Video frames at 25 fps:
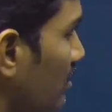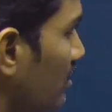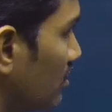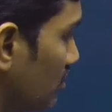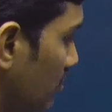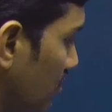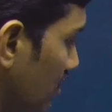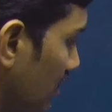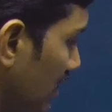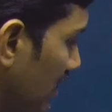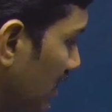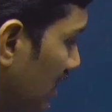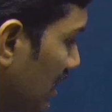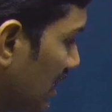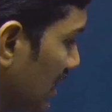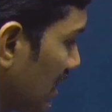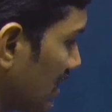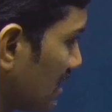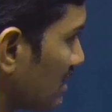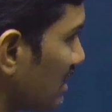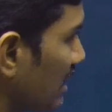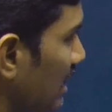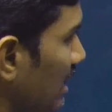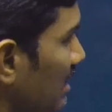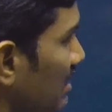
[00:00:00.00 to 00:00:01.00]
So here let
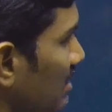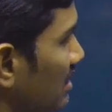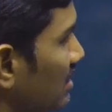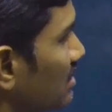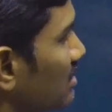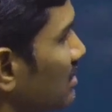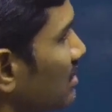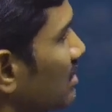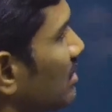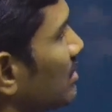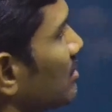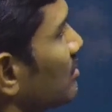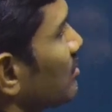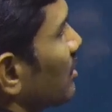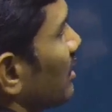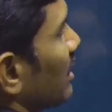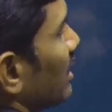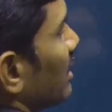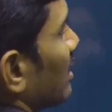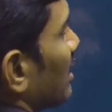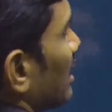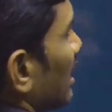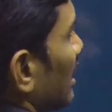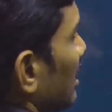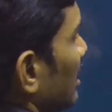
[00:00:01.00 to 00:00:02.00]
us add this. So
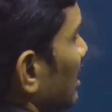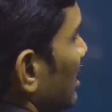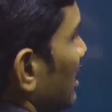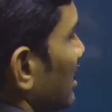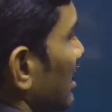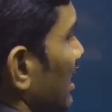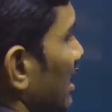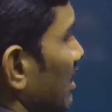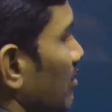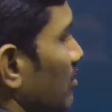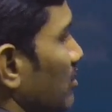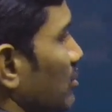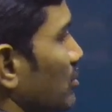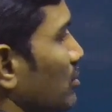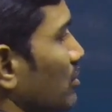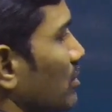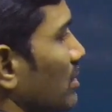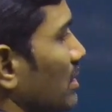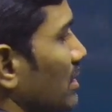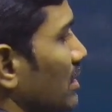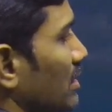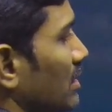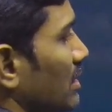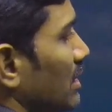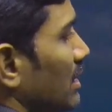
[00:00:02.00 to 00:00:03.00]
adenine ribose
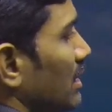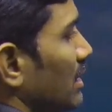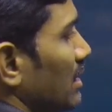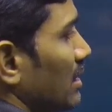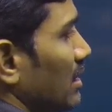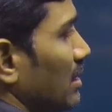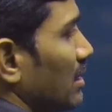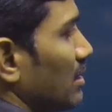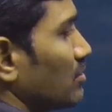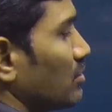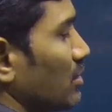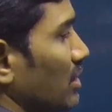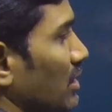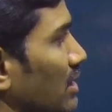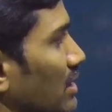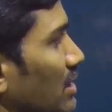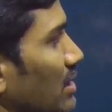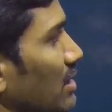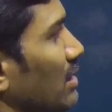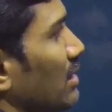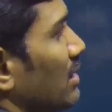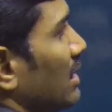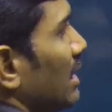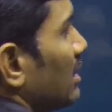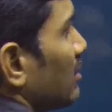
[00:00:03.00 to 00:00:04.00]
sugar, sorry,
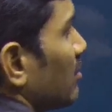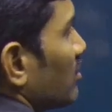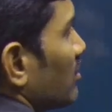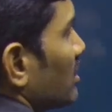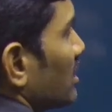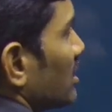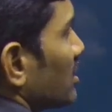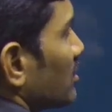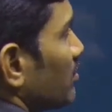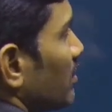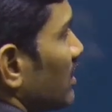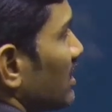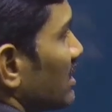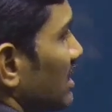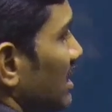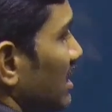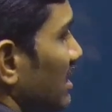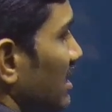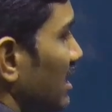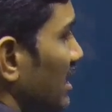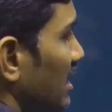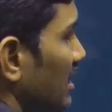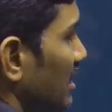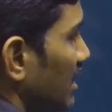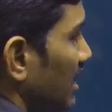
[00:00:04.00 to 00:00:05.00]
nitrogenous base
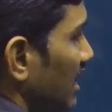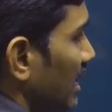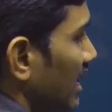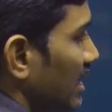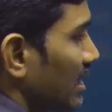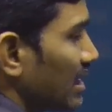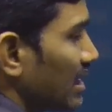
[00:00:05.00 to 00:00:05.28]
adenine and